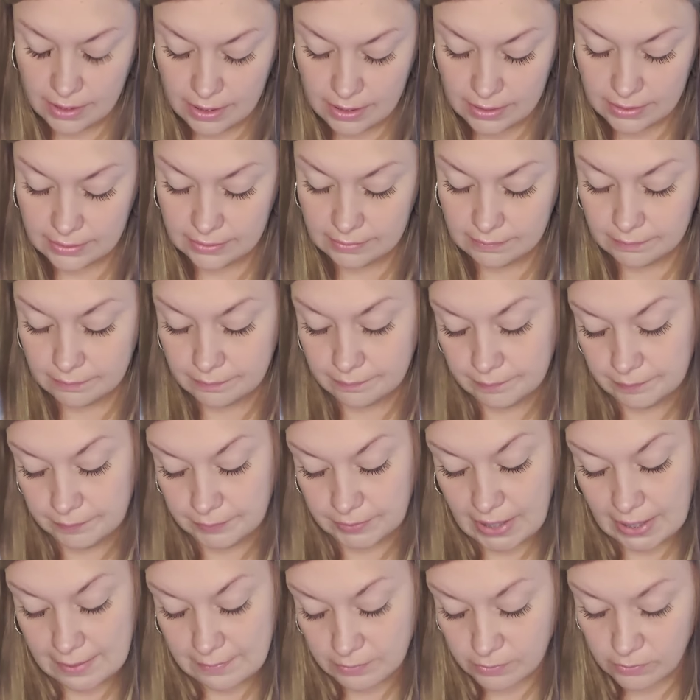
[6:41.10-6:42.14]
Um,
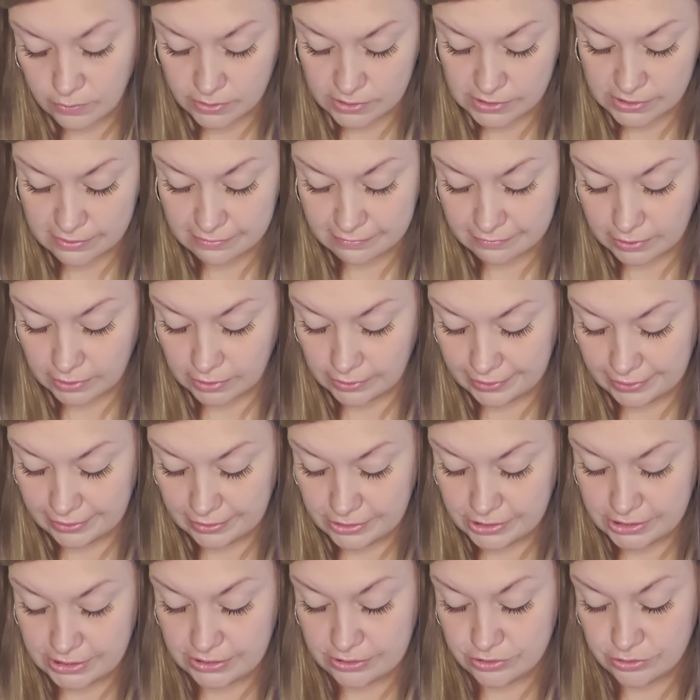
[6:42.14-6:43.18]
Capricorn's overall
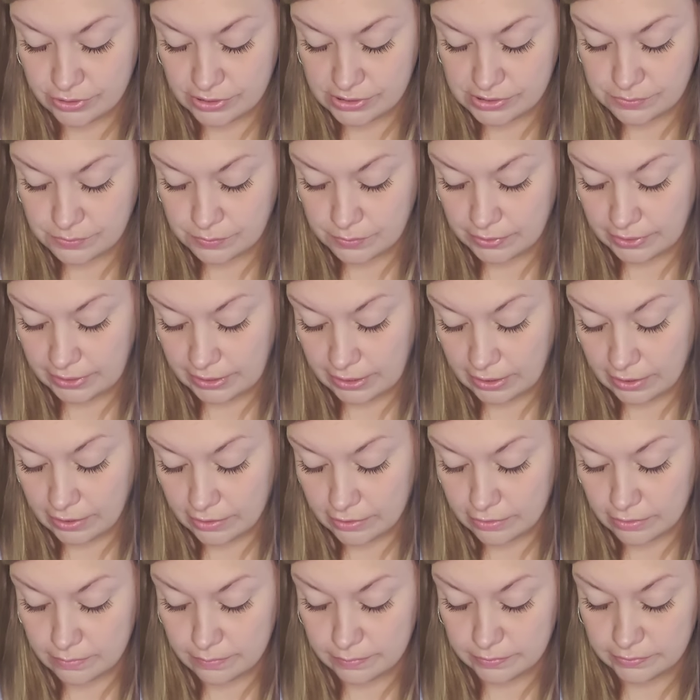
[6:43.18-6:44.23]
energy, trustworthy,
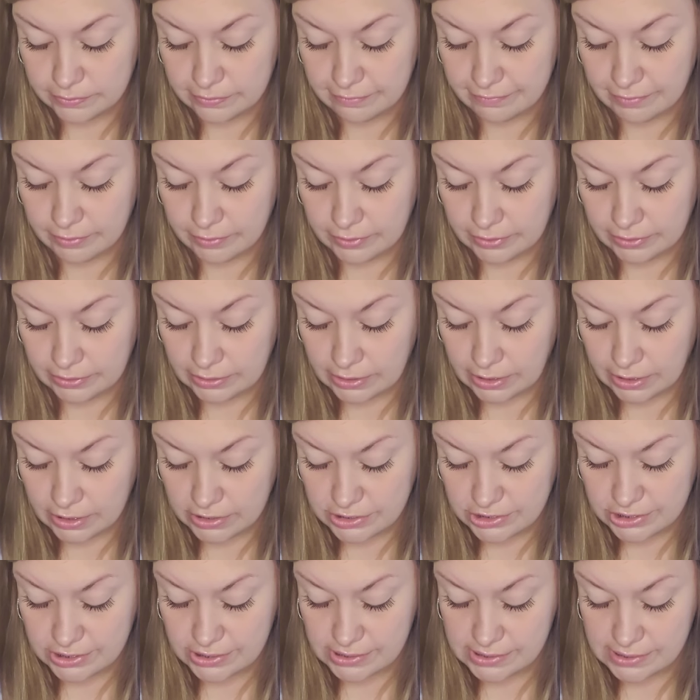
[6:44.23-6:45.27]
honorable, devoted,
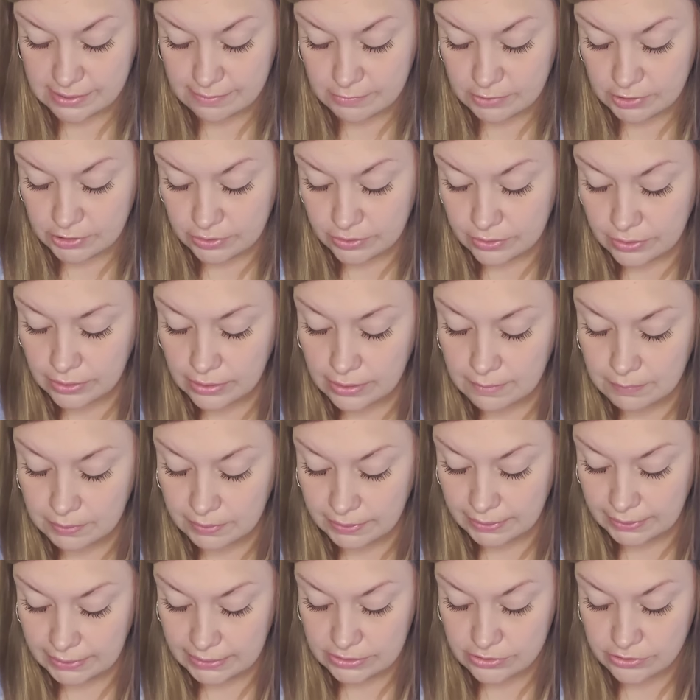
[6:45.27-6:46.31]
cautious, someone you can
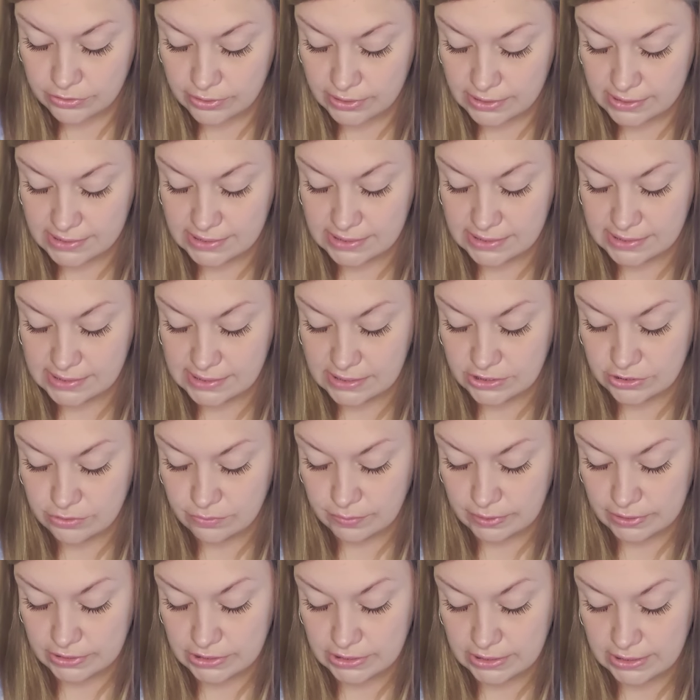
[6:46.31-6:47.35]
completely trust, a
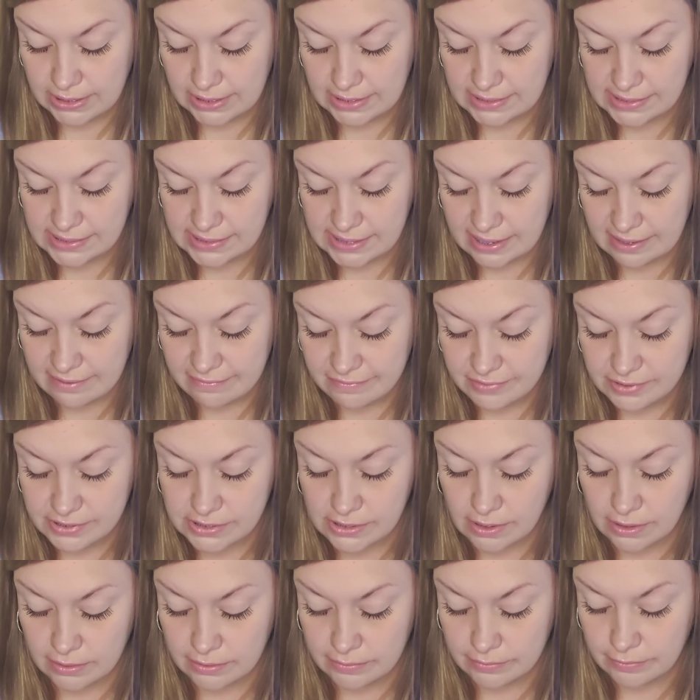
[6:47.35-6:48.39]
situation that is safe, a
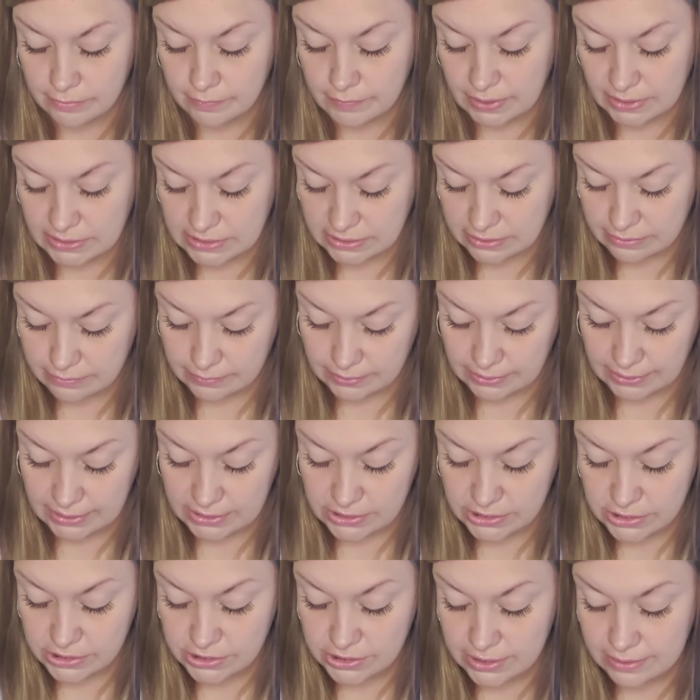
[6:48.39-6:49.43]
solid romantic
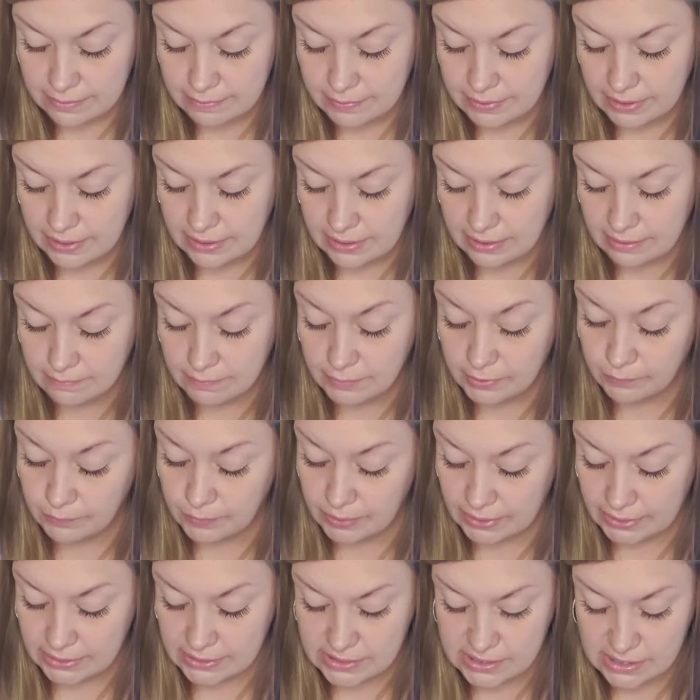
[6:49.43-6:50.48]
relationship, hidden but
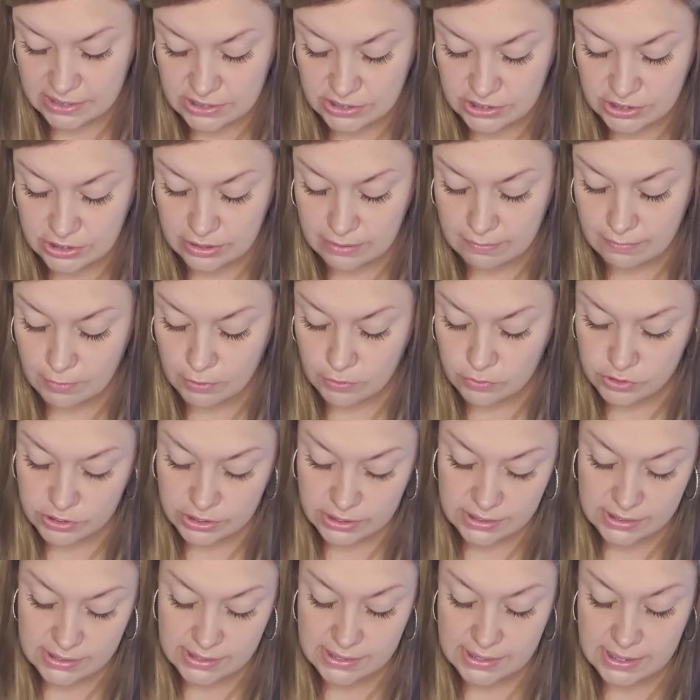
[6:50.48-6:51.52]
well-intentioned
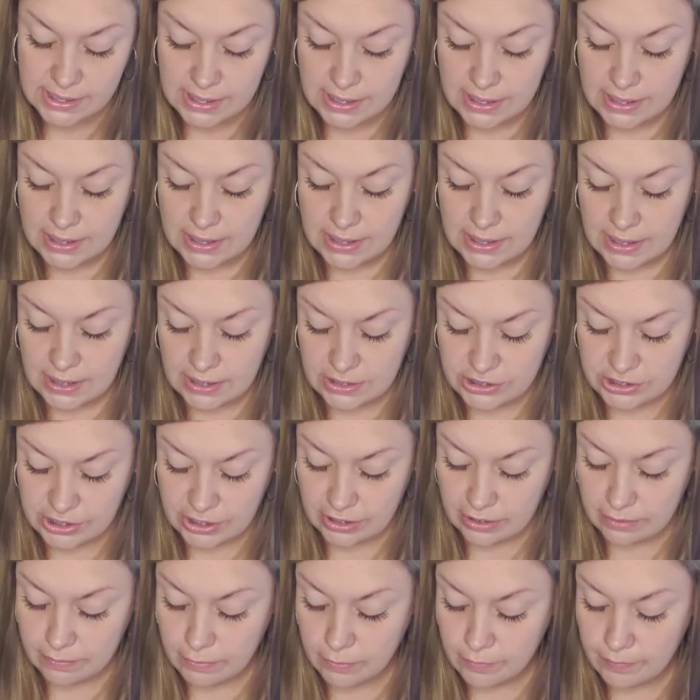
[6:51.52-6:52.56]
emotions, a
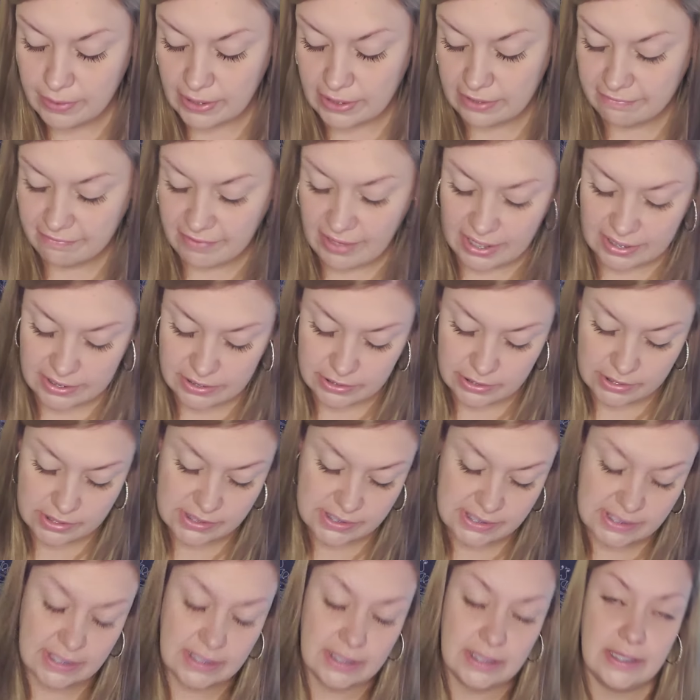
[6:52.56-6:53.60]
charitable benefactor and
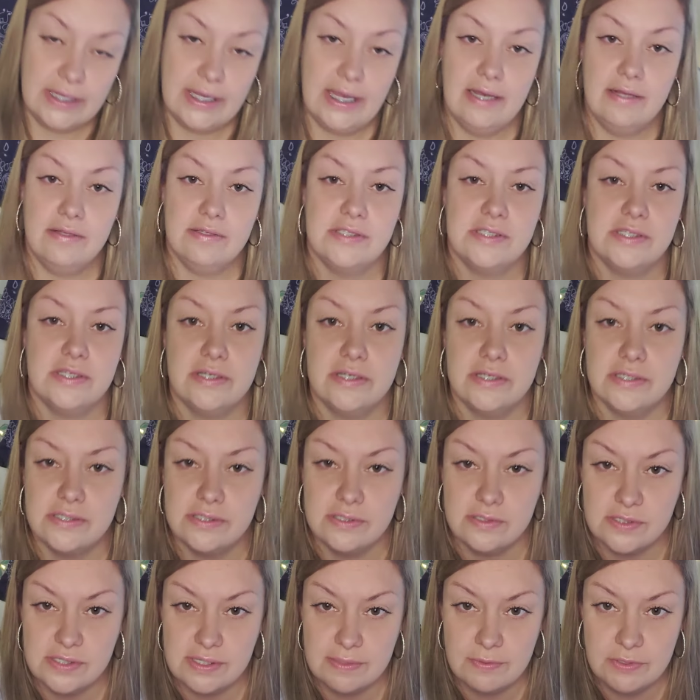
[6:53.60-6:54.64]
seeing a counselor.
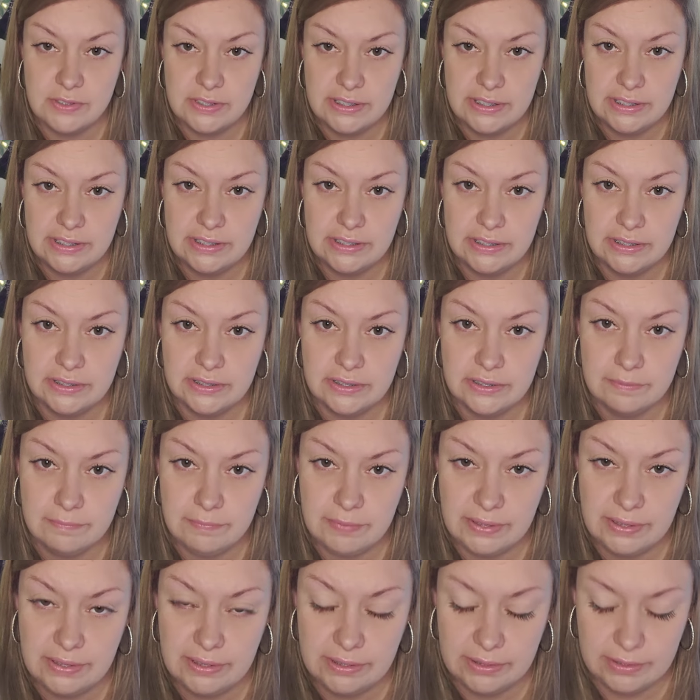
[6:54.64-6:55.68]
So someone here could
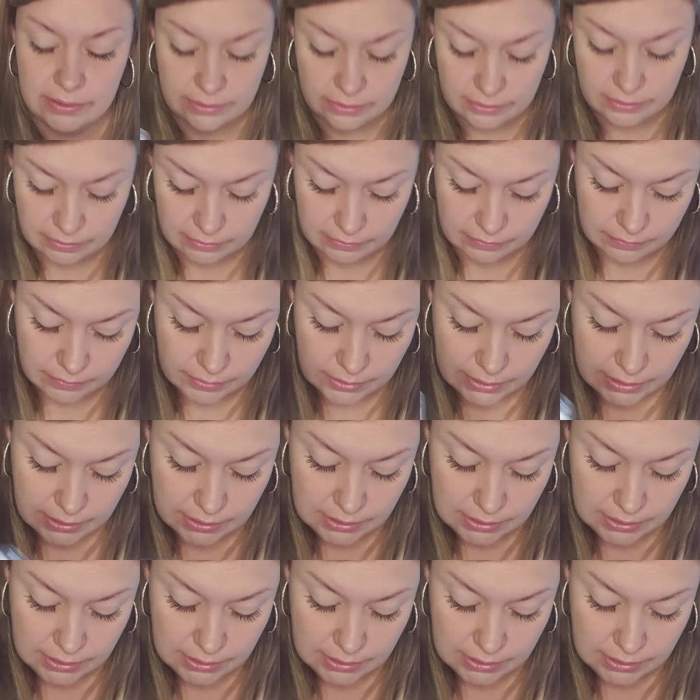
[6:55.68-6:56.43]
be, you know,